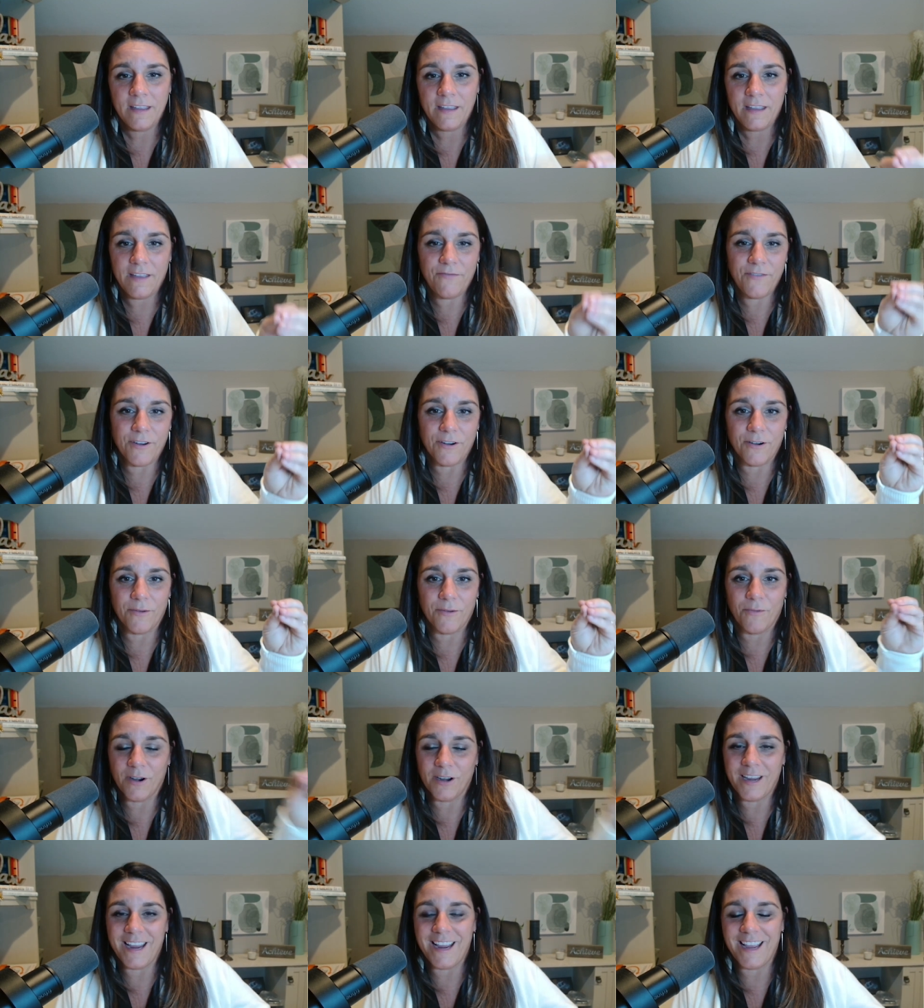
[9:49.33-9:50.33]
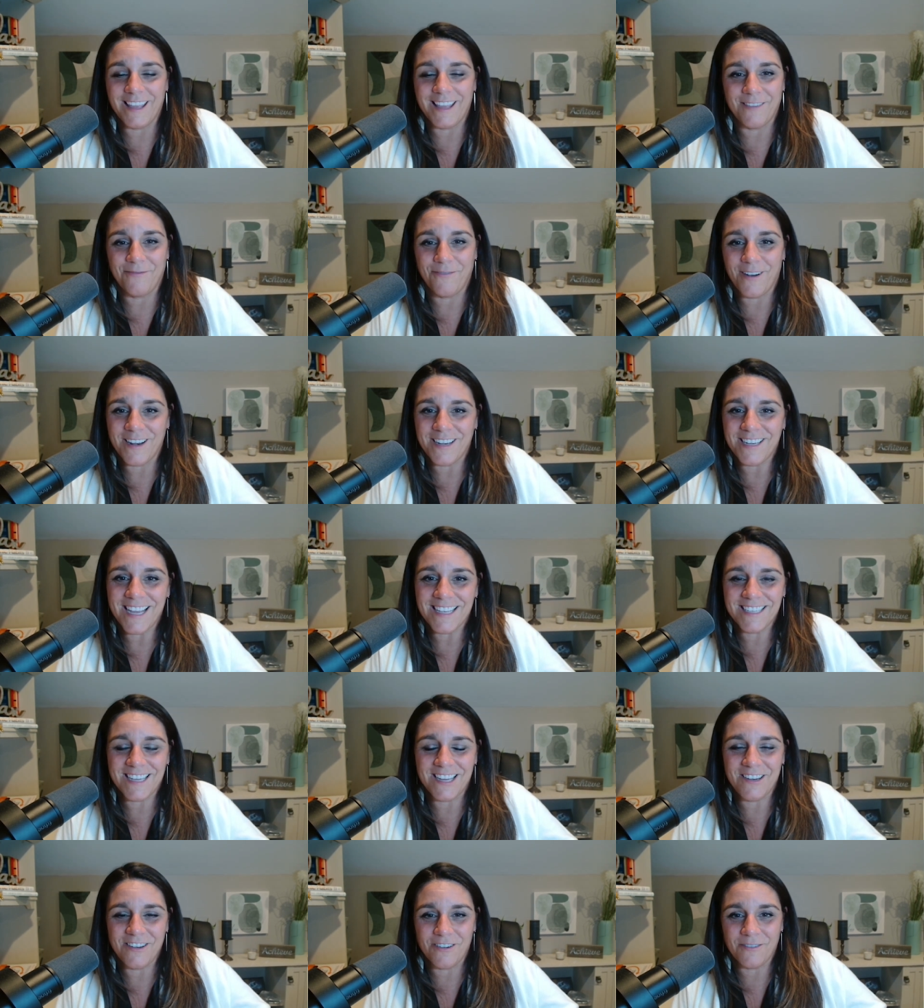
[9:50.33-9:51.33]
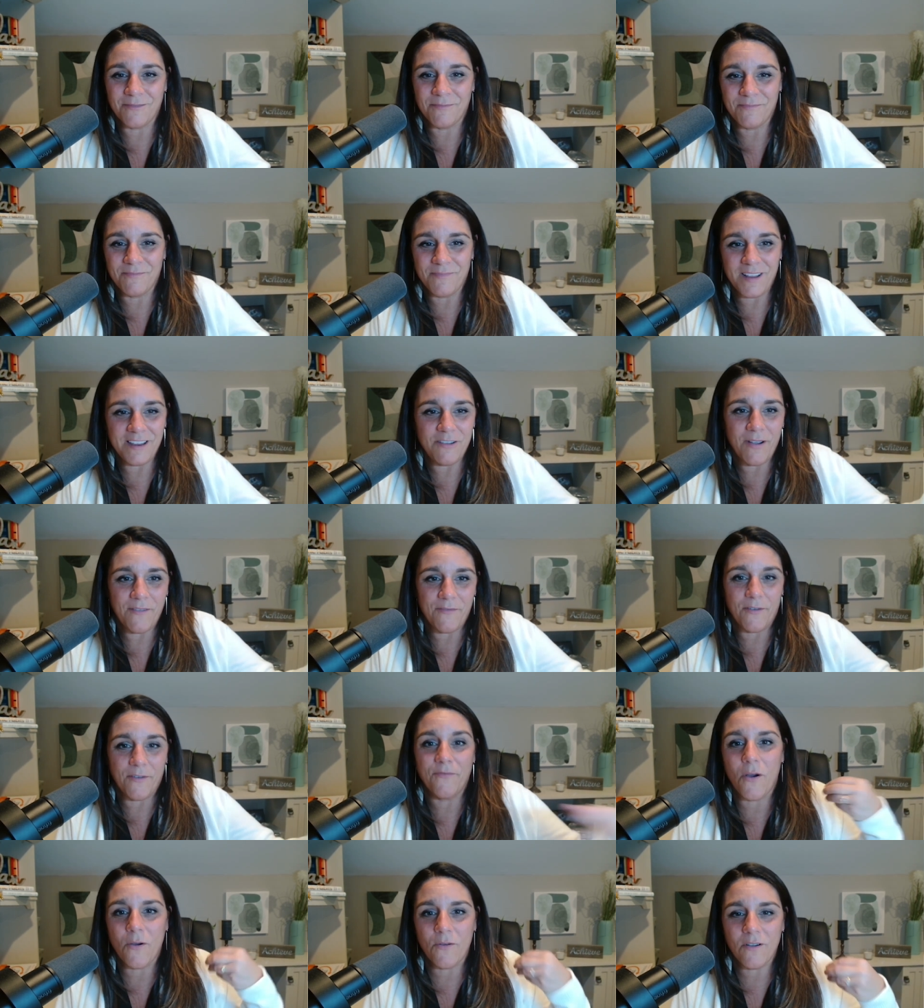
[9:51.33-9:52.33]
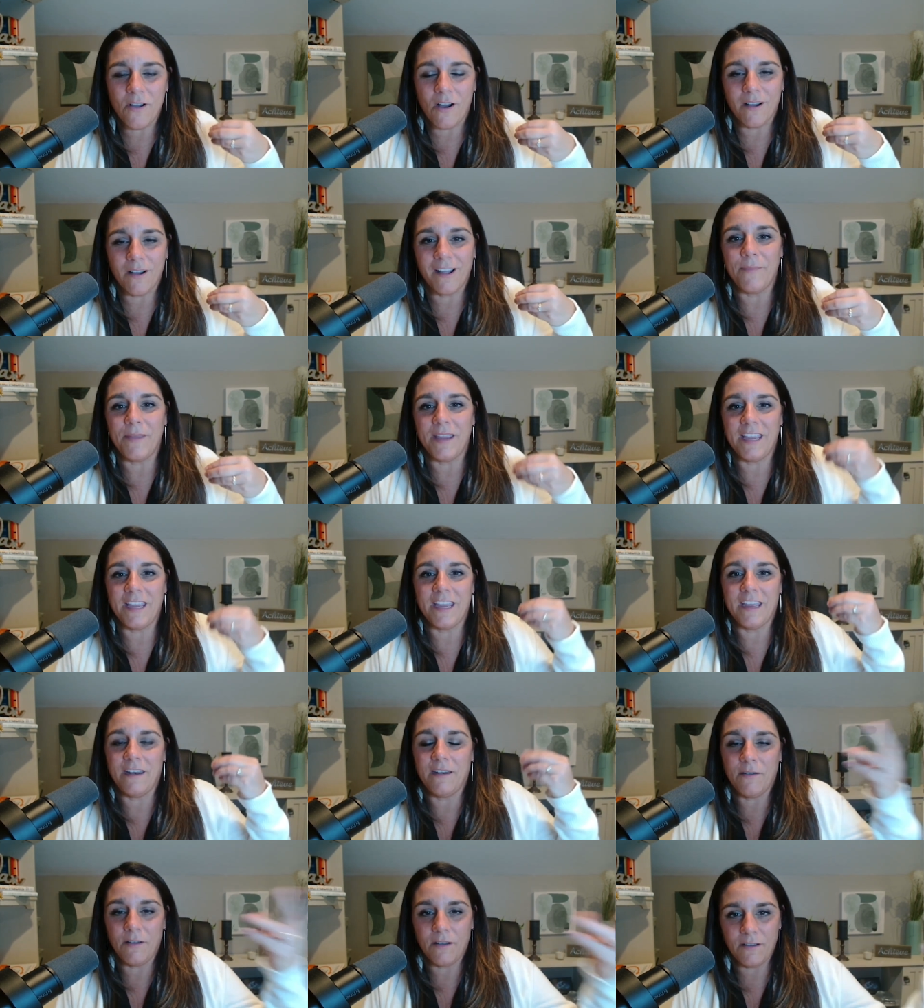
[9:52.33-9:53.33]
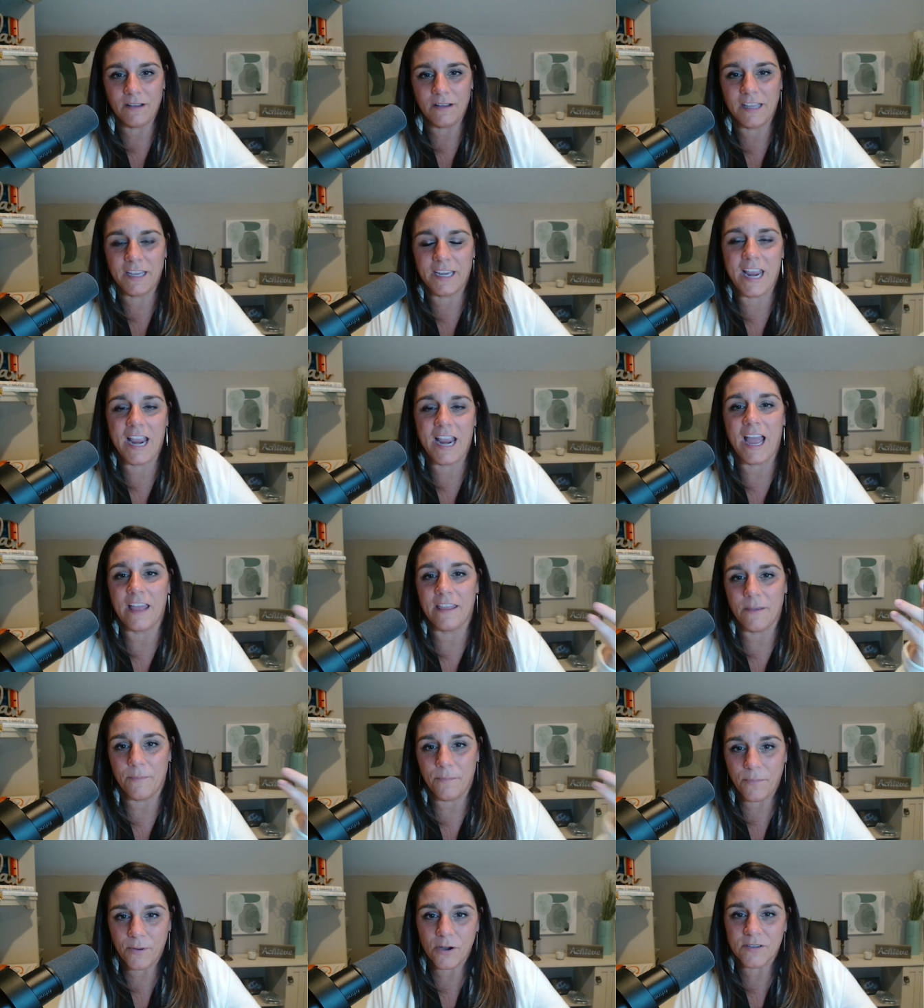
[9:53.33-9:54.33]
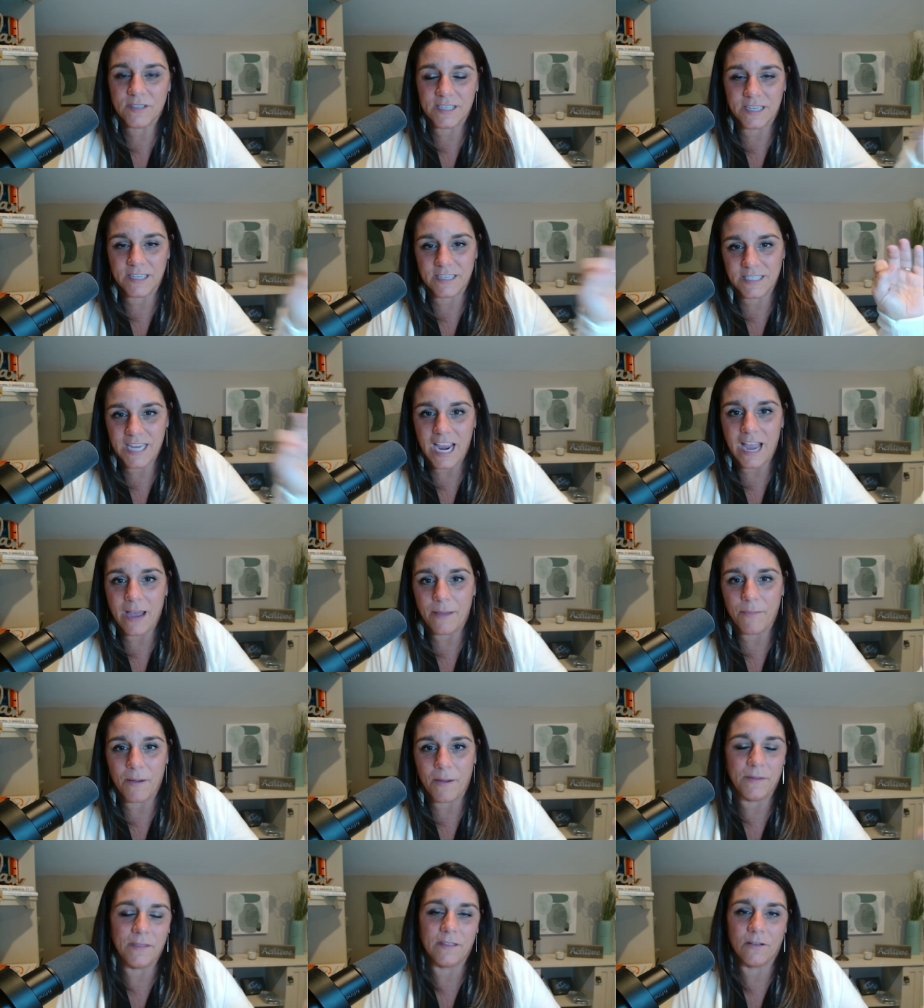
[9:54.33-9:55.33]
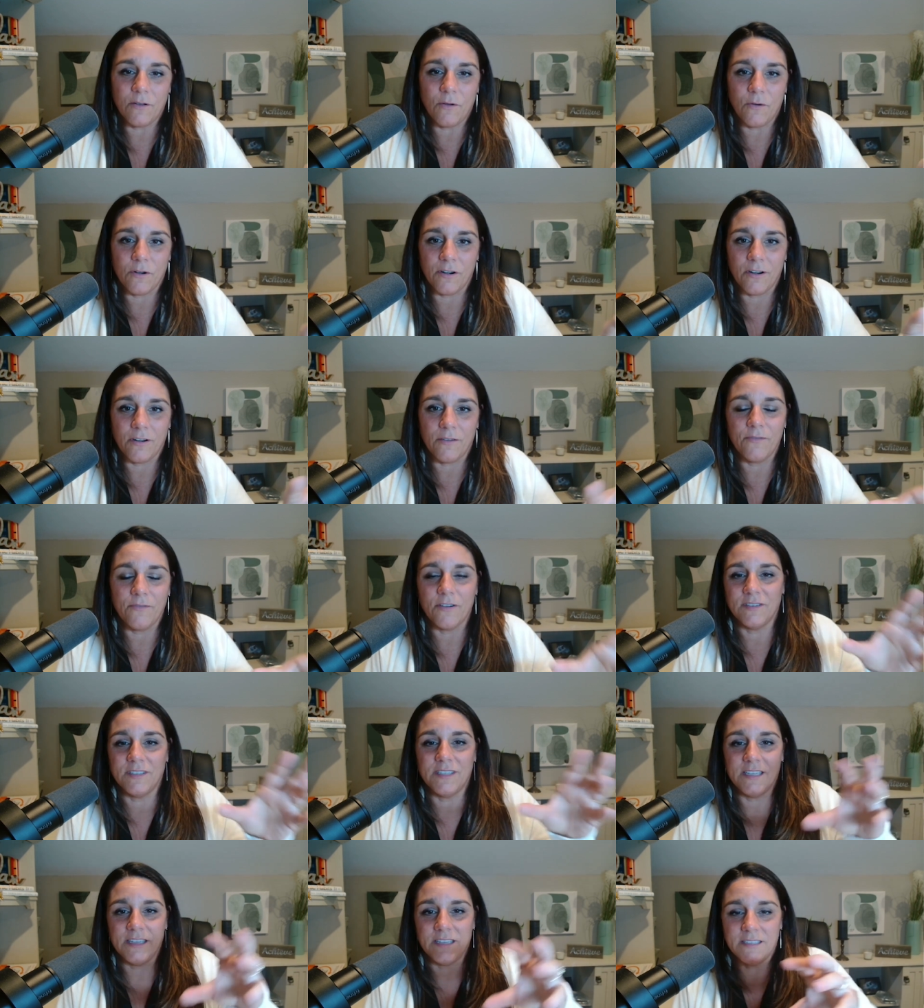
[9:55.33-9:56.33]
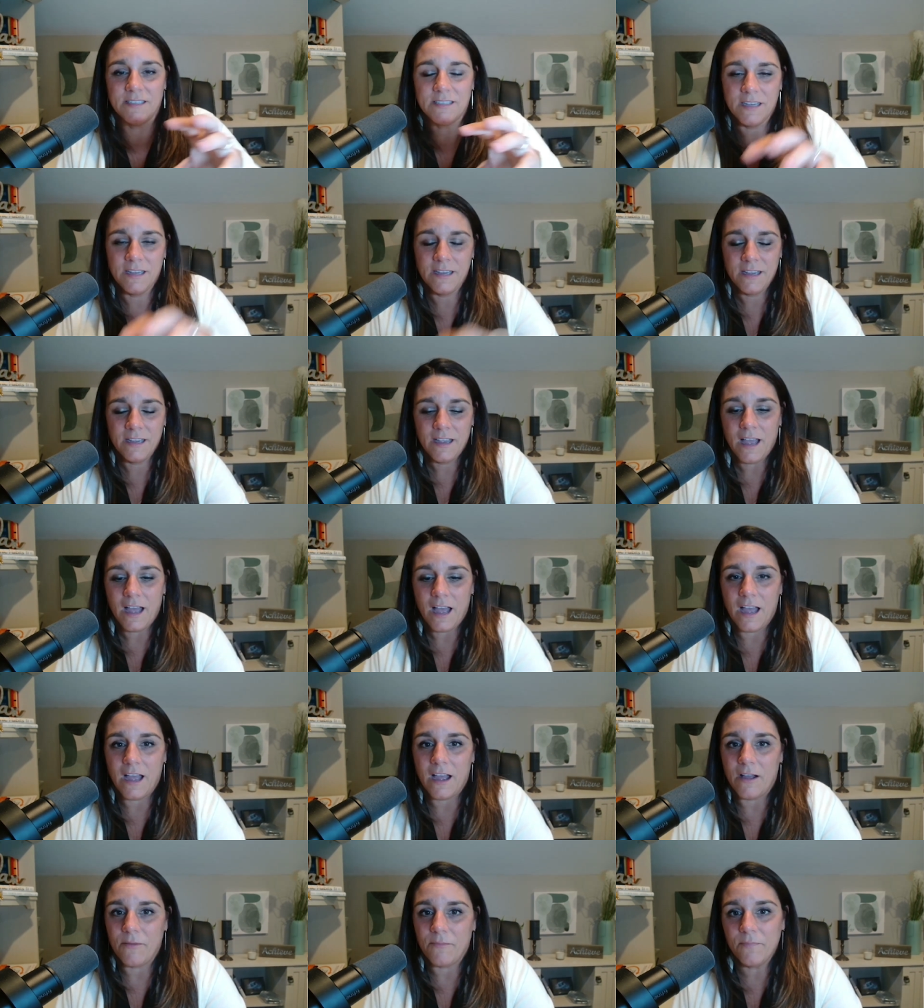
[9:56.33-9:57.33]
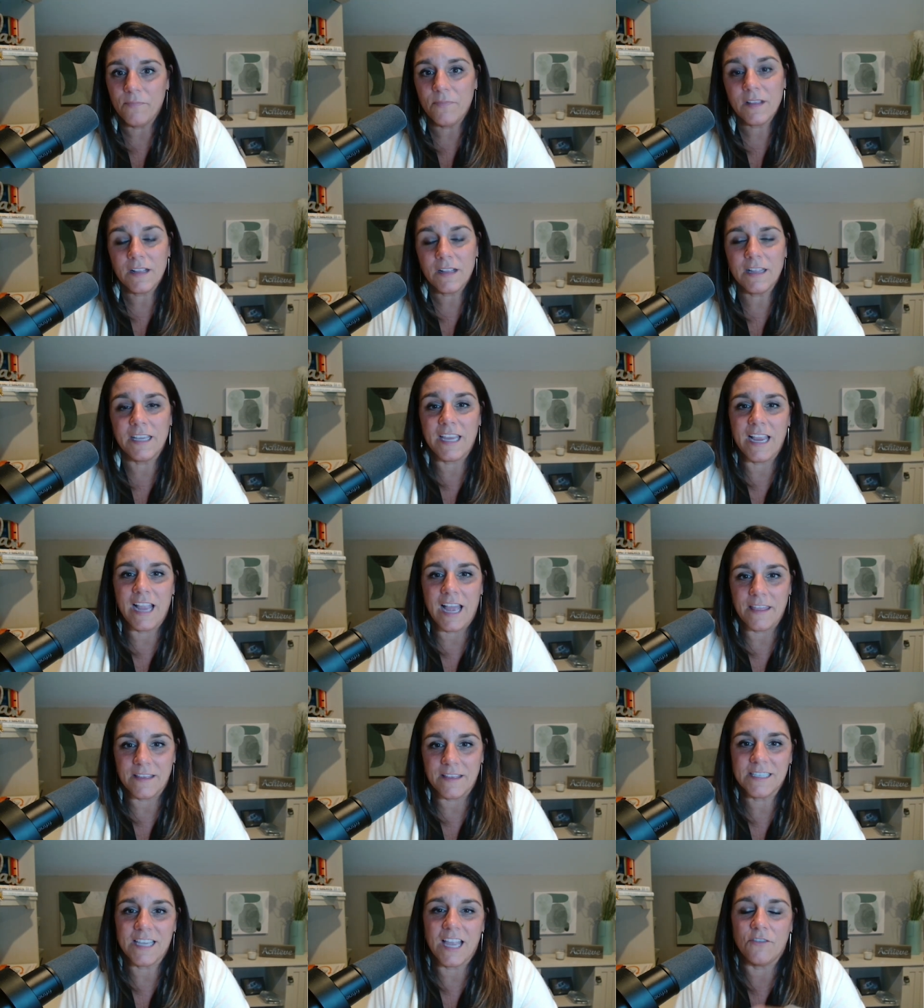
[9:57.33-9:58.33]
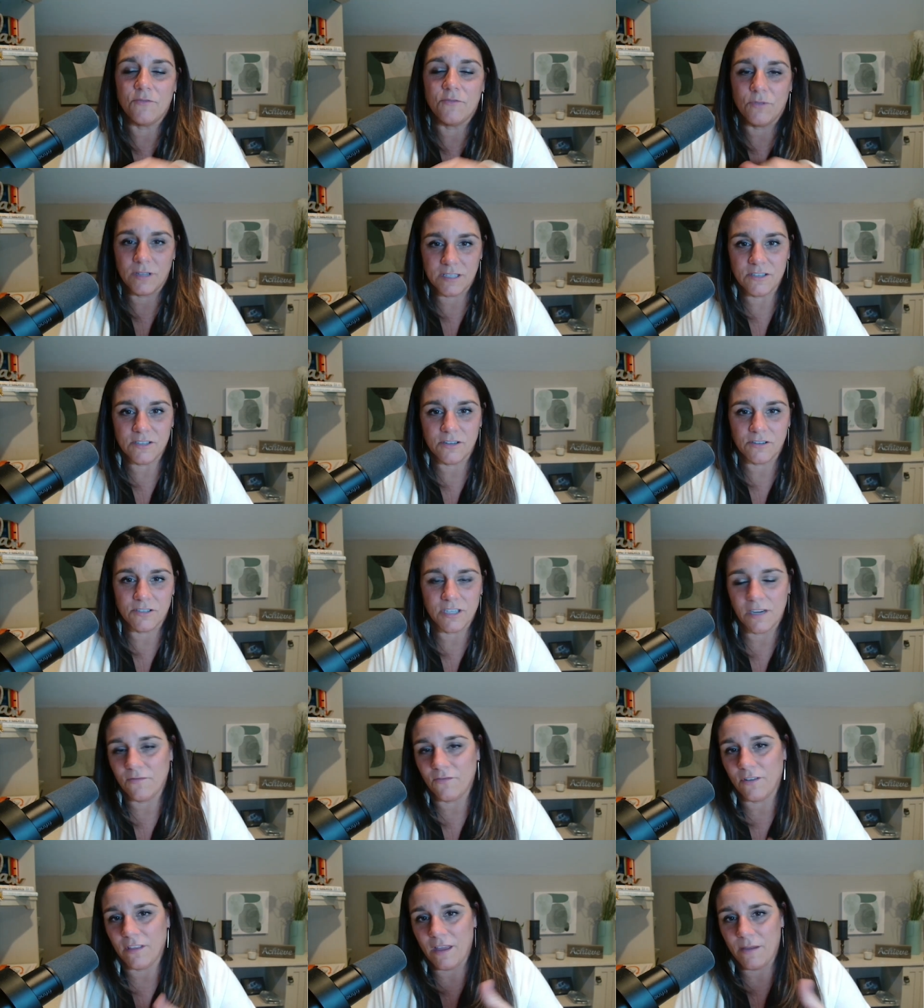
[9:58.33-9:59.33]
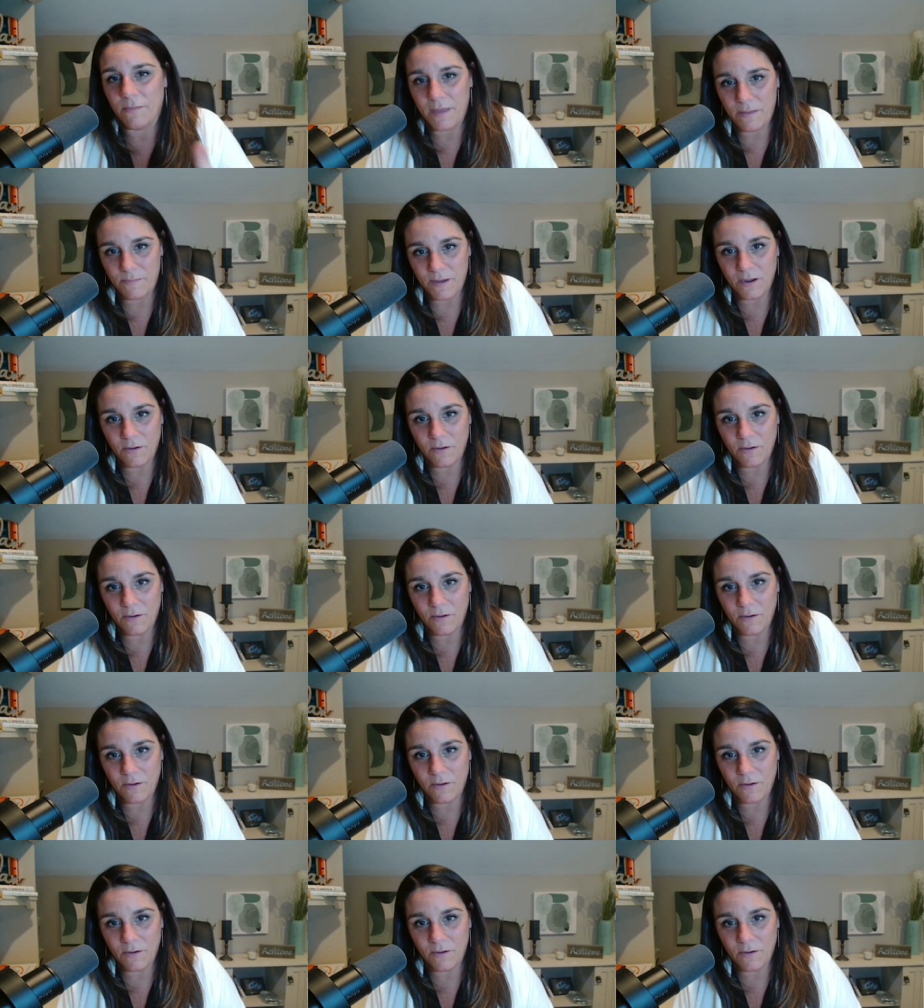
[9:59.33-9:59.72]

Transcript: If you're working at the front desk and you're you have a phone call coming in, clicking on the person tab up in the corner versus um, clicking on the schedule and searching for them may be